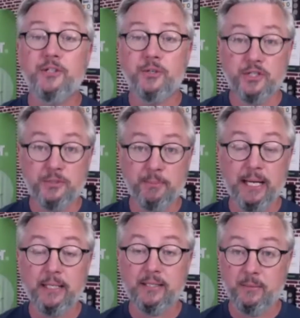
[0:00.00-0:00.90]
you're just
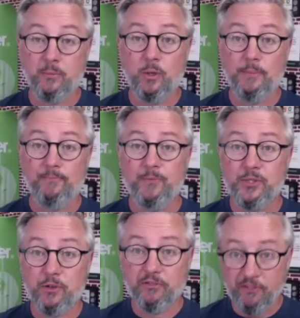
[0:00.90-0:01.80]
meeting someone.
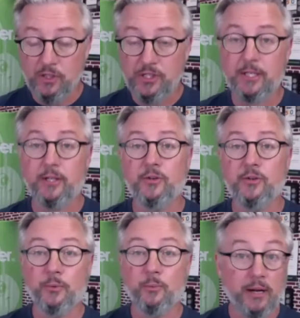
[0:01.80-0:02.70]
So first thing you're
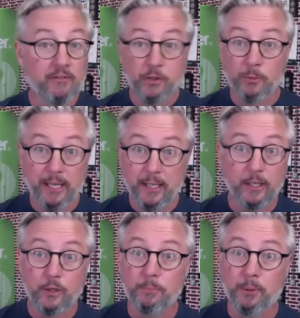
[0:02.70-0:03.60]
doing whenever you're meeting
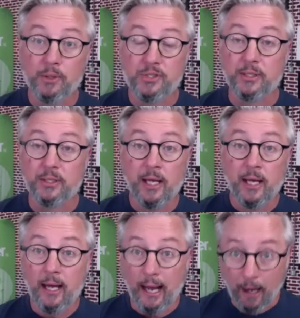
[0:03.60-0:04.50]
a new person,
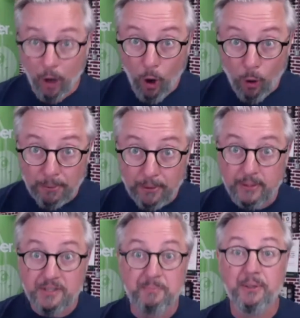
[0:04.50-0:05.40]
I hope,
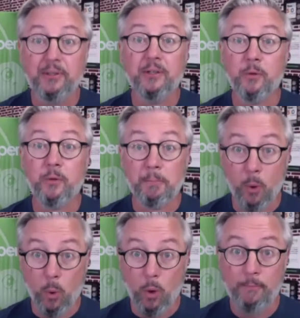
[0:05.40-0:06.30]
is building
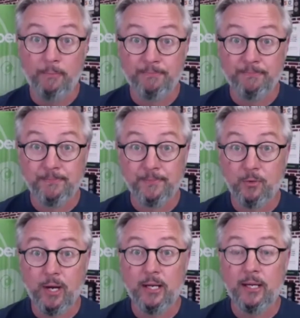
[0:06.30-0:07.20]
rapport.
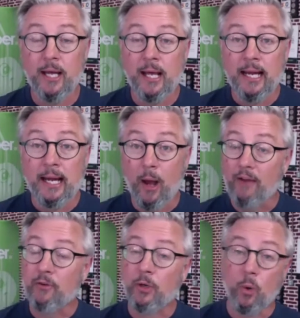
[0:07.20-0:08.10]
Right now,
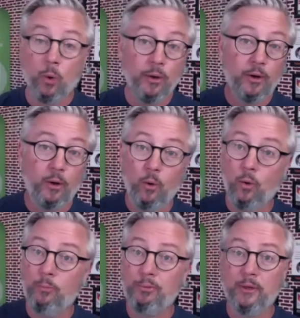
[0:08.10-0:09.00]
I've recorded a
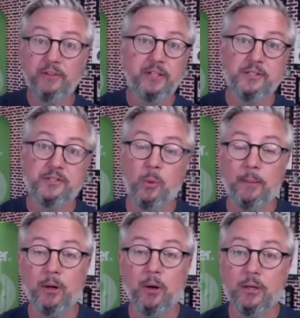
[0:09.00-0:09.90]
whole previous
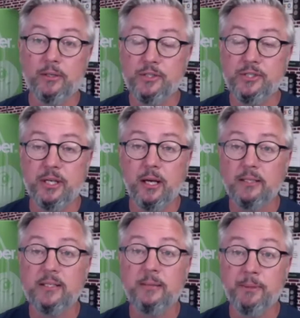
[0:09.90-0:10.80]
webinar on just the
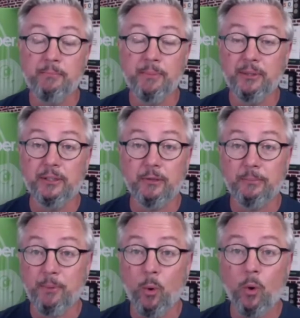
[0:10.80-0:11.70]
concept of building
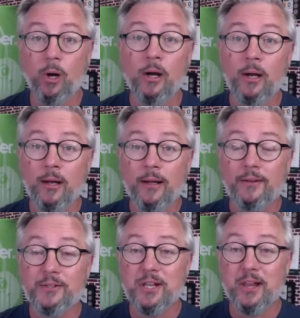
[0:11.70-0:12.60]
rapport.
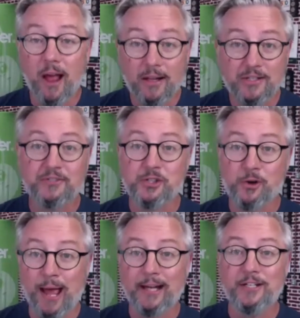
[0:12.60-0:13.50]
There's lots of
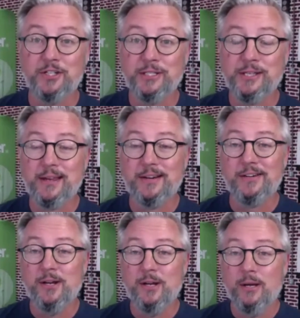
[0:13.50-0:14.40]
strategies there,
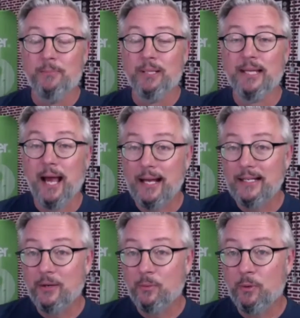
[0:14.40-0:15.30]
but the
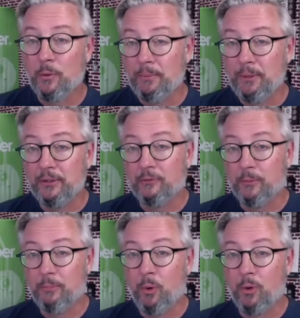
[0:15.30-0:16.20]
idea when we're building
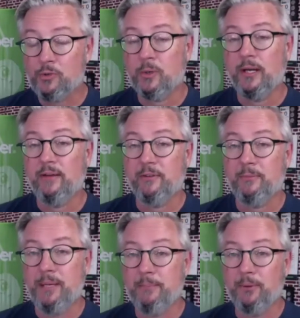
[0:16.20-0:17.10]
rapport is we're giving
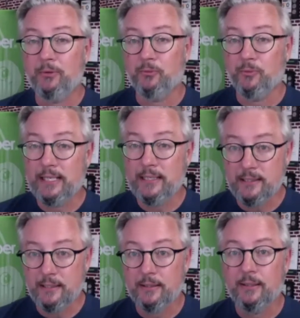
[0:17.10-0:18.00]
people a
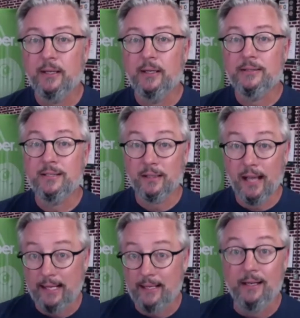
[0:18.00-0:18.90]
reason to
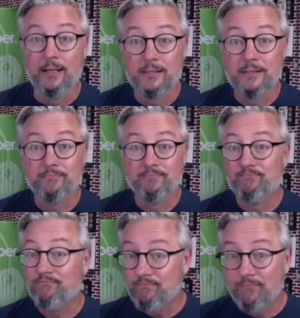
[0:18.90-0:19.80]
like us.
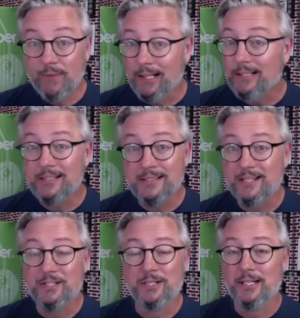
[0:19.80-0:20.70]
That's
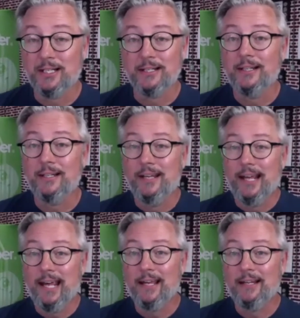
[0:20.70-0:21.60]
essentially it.
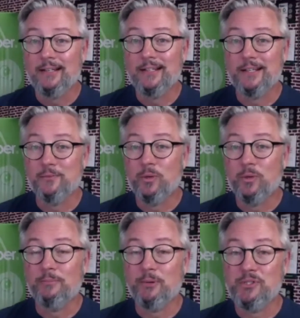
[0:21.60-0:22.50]
And uh, one
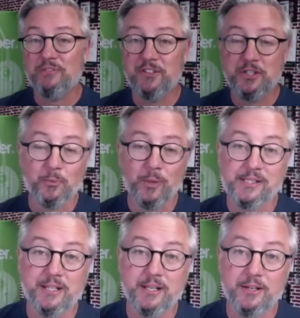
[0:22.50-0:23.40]
of the most efficient ways
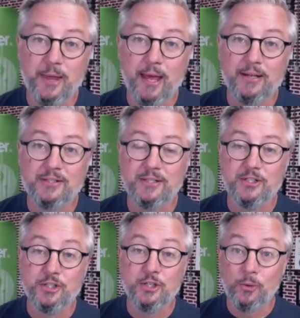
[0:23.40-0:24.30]
to do that is to
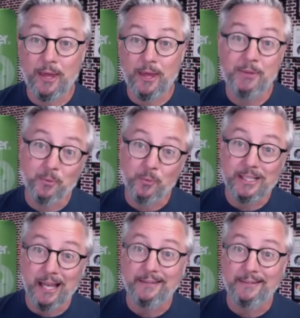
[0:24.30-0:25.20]
show them that we
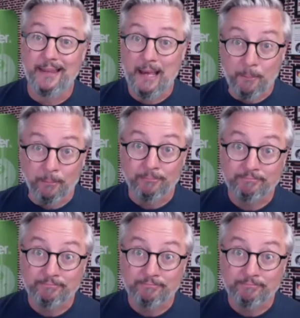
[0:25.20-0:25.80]
like them,